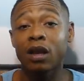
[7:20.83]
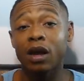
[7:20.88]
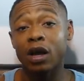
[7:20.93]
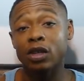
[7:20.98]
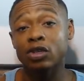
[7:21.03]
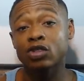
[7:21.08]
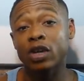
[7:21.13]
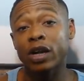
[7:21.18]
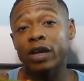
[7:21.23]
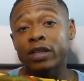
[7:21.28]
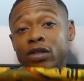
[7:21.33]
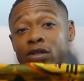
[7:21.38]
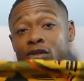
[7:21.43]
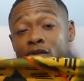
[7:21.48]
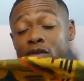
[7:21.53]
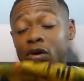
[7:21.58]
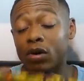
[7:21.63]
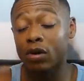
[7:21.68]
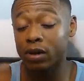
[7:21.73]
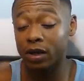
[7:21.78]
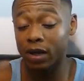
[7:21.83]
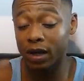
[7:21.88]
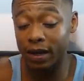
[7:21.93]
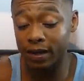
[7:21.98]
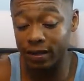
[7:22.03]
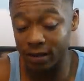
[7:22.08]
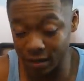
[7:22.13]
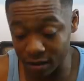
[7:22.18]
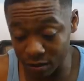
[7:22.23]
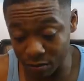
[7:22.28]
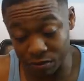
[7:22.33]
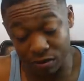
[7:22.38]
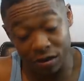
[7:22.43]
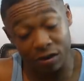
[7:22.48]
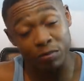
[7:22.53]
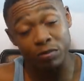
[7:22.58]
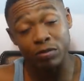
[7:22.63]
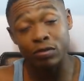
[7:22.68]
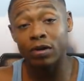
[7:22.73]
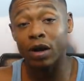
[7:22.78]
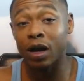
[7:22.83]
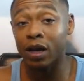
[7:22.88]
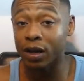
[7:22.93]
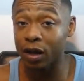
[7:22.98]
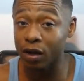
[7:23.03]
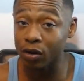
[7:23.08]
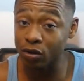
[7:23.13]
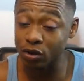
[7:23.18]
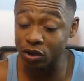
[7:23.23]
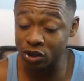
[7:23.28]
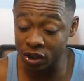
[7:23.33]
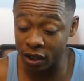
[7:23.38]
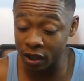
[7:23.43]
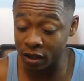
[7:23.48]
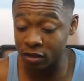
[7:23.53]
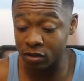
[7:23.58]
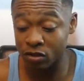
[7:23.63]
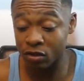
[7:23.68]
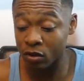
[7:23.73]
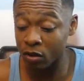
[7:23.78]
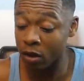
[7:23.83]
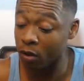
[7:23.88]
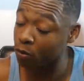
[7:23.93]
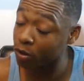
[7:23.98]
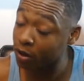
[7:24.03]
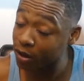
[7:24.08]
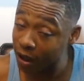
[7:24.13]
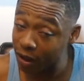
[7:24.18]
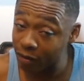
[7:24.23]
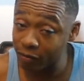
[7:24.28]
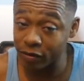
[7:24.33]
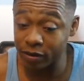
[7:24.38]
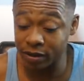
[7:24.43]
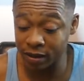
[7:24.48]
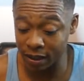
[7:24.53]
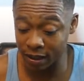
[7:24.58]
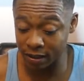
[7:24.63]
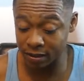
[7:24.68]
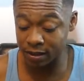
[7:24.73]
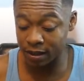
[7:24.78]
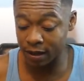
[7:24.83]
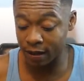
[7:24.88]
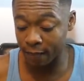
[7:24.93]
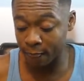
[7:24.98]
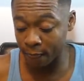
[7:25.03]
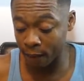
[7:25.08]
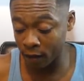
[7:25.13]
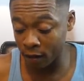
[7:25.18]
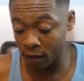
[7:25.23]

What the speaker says: I tried to do the online thing, people, and I got shagged, so I wouldn't advertise that.